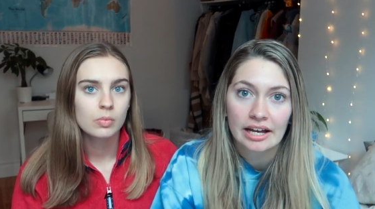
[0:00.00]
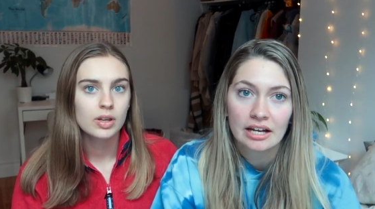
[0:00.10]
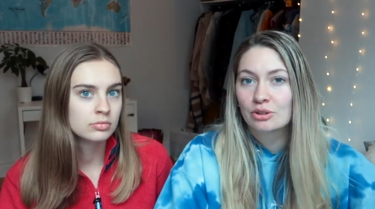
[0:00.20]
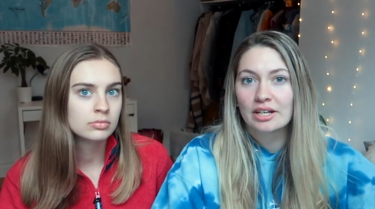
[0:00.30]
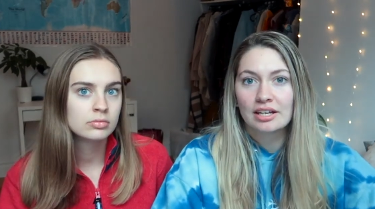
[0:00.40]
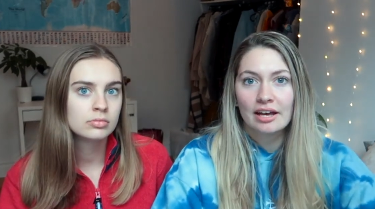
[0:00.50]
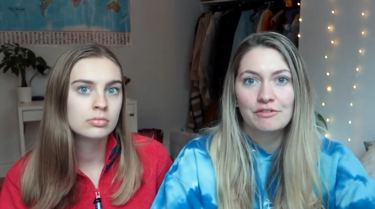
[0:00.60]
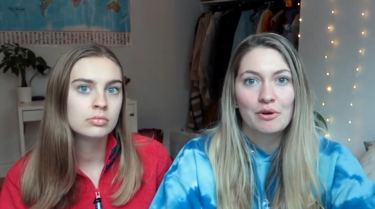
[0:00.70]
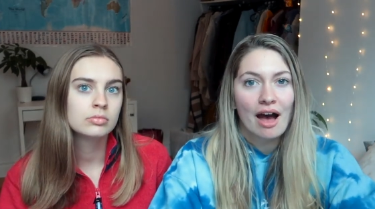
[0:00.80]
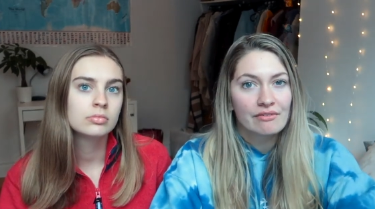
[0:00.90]
Speaker 1: Mm -hmm. So like if
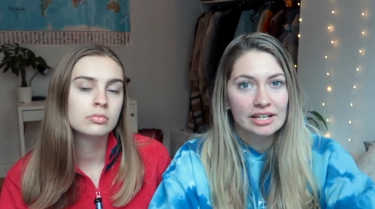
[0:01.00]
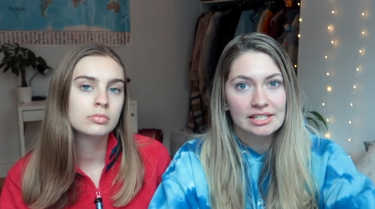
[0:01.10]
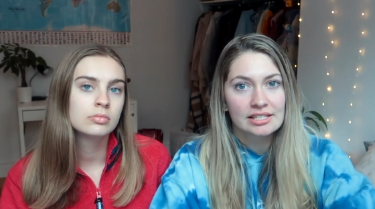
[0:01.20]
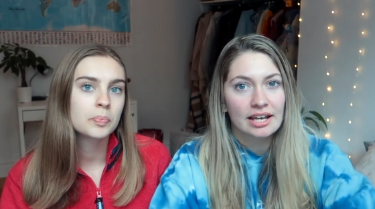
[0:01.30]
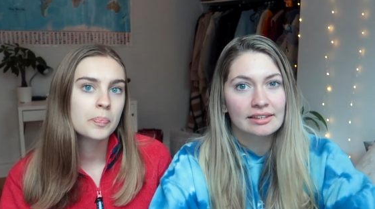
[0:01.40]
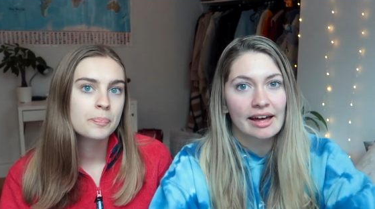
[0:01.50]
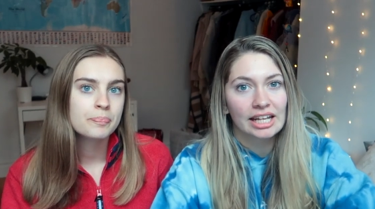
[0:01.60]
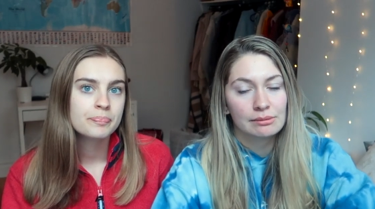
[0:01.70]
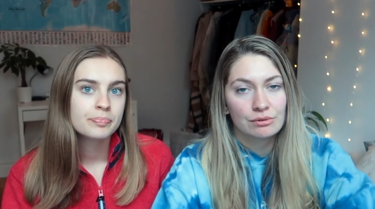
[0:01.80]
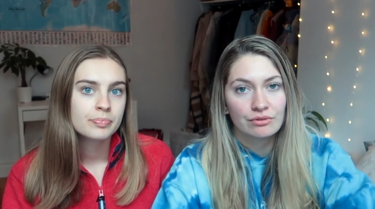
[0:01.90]
you have ins like that, it
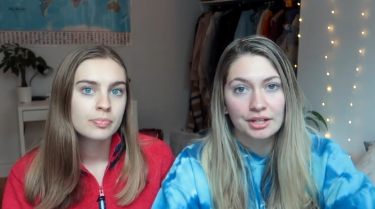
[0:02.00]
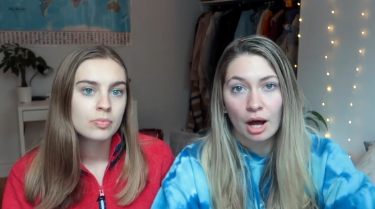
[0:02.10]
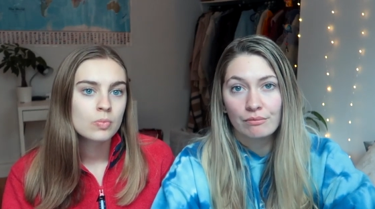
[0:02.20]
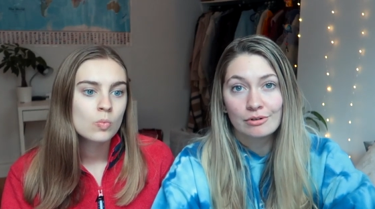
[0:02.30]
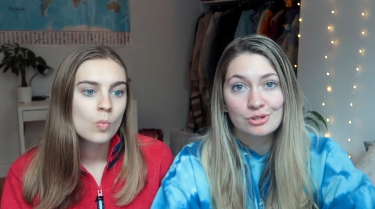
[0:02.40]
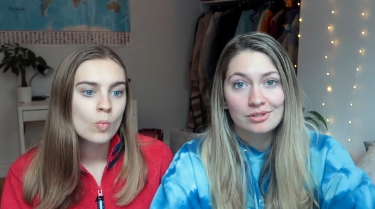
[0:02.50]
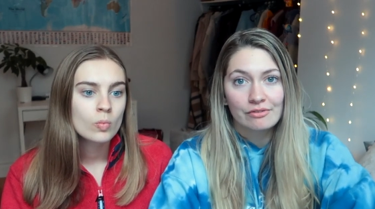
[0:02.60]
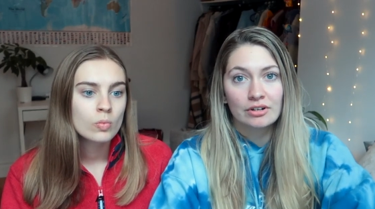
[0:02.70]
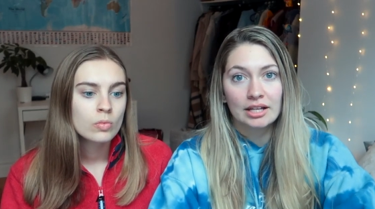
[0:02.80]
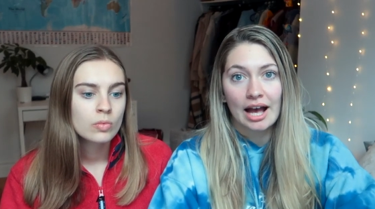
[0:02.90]
can be really helpful. So
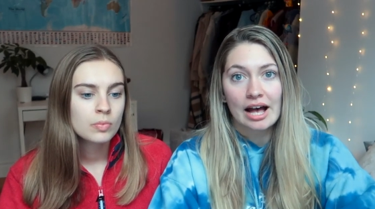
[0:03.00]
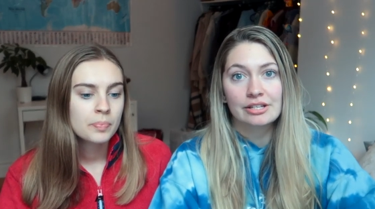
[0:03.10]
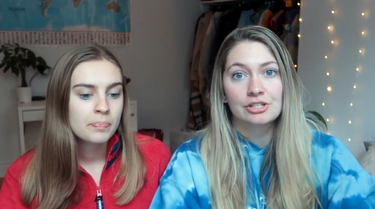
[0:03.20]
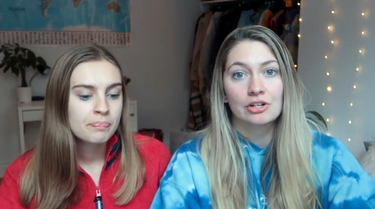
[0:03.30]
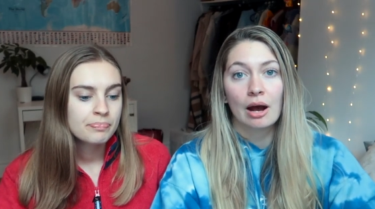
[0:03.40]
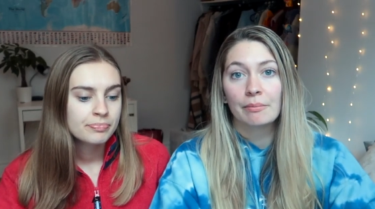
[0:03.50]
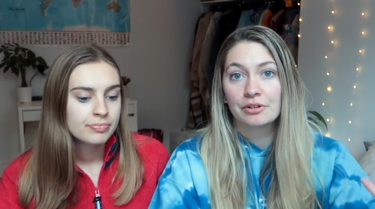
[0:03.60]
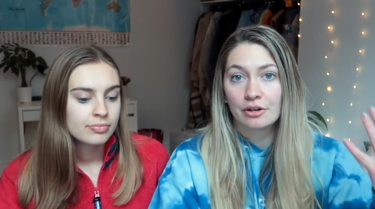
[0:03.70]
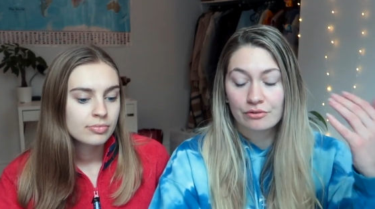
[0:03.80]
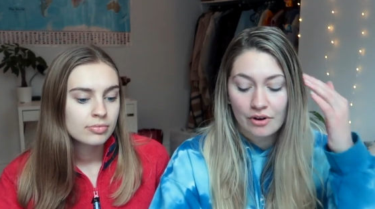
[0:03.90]
definitely ask your upper
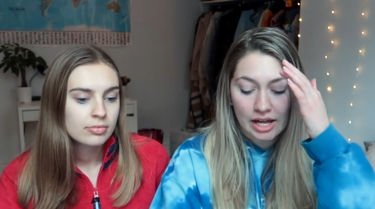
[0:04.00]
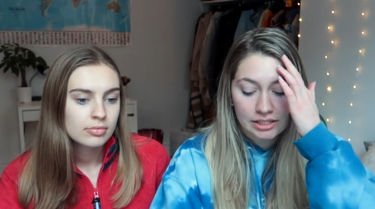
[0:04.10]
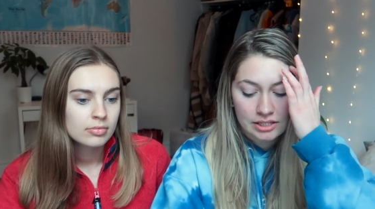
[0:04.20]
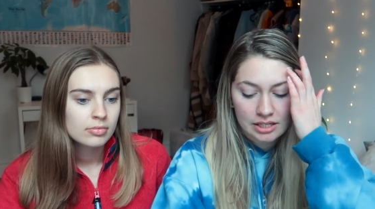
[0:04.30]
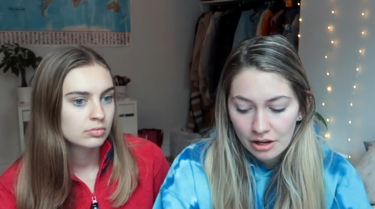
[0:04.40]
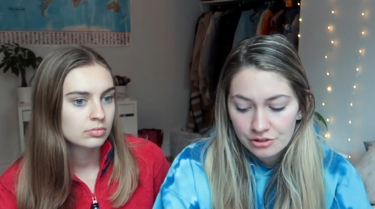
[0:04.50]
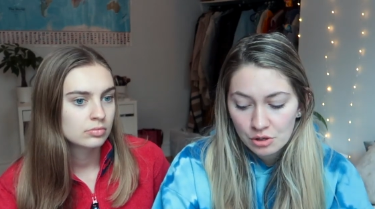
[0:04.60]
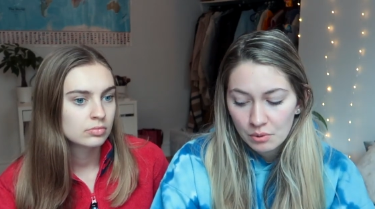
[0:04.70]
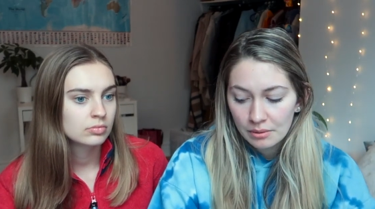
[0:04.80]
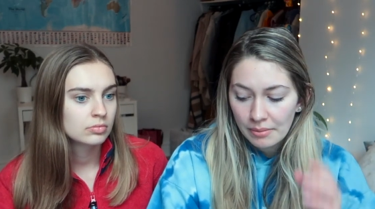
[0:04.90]
year friends. So I also
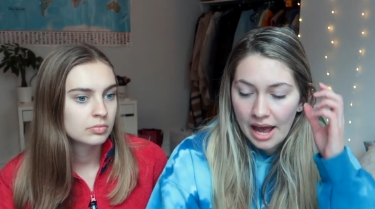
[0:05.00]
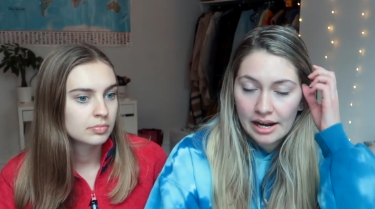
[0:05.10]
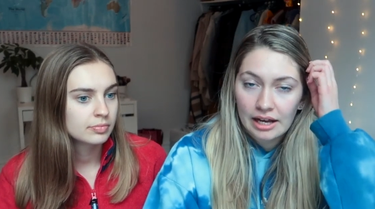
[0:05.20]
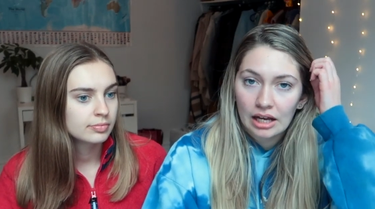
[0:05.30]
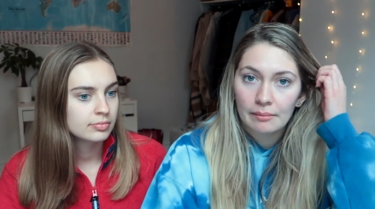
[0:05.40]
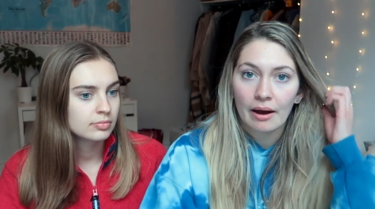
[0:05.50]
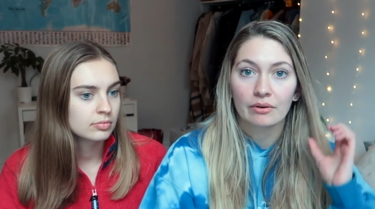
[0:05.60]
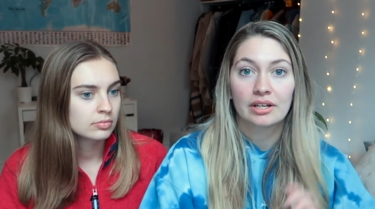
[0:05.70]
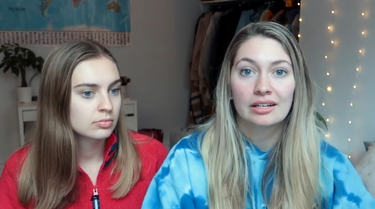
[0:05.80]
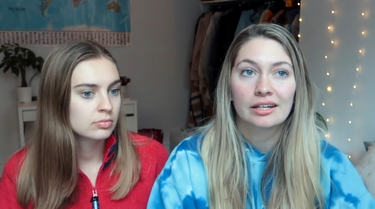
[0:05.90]
wouldn't panic about
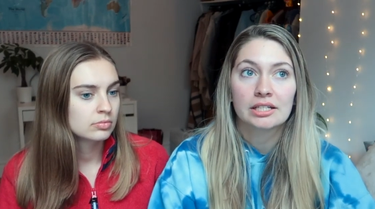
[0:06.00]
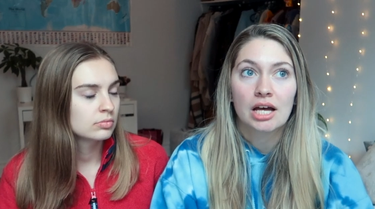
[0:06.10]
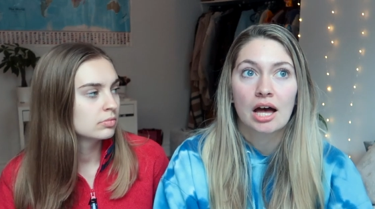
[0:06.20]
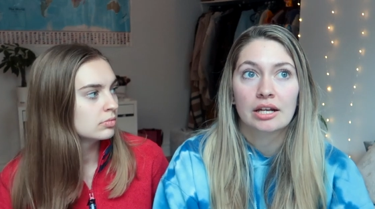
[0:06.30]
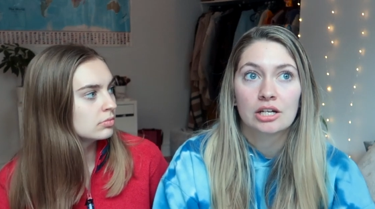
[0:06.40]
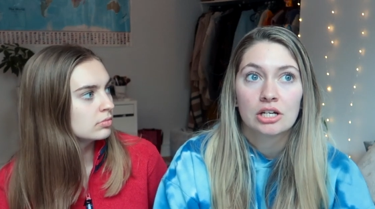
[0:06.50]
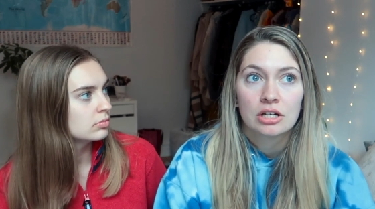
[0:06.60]
getting it done